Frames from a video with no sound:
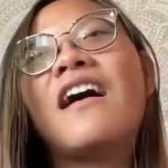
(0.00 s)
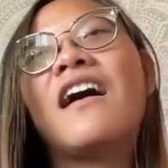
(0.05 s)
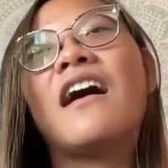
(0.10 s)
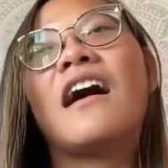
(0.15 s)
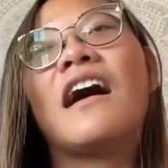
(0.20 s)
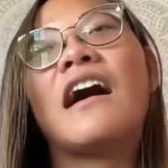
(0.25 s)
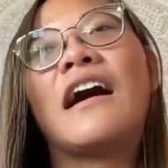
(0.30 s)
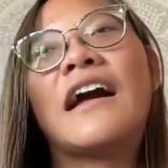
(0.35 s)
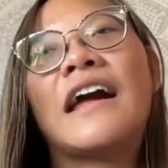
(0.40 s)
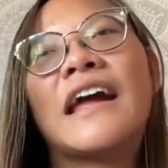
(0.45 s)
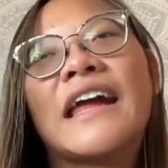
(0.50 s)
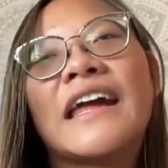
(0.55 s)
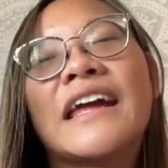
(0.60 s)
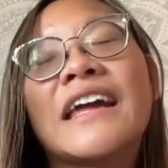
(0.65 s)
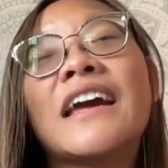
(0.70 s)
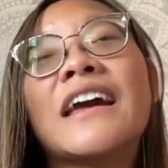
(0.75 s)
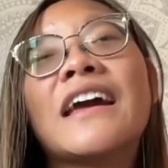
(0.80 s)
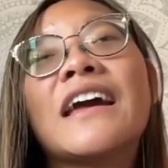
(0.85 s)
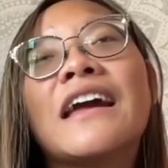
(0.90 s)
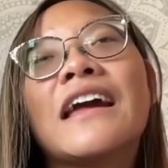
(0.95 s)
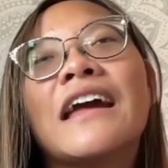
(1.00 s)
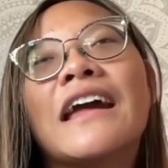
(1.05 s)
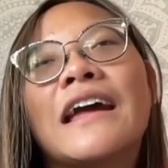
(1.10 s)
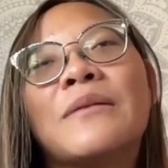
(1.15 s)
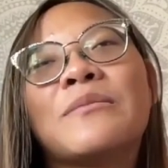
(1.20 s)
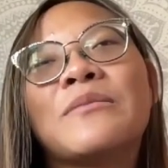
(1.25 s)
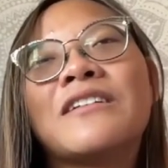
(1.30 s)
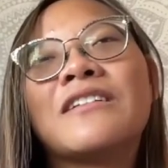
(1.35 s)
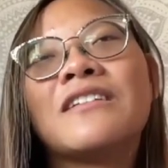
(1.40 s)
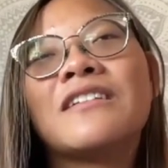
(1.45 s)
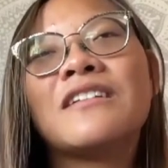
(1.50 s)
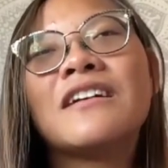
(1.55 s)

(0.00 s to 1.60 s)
I am